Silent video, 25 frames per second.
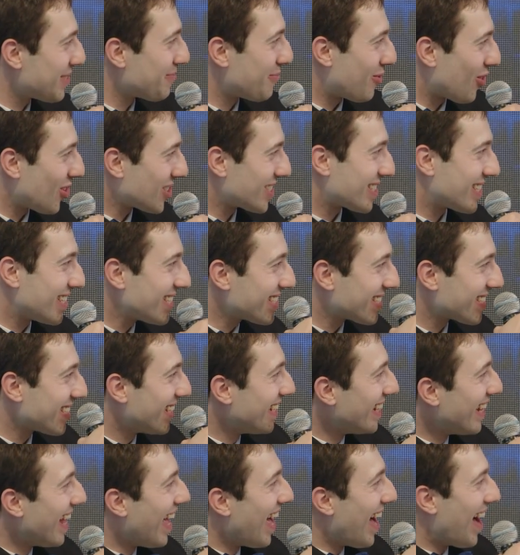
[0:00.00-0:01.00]
and processed.
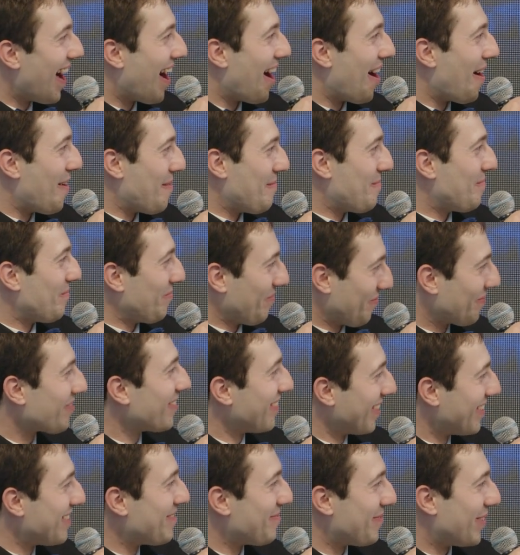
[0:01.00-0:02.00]
Um,
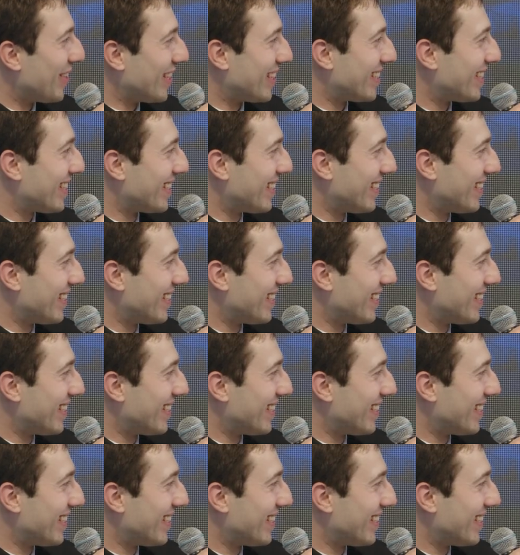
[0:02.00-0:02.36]
but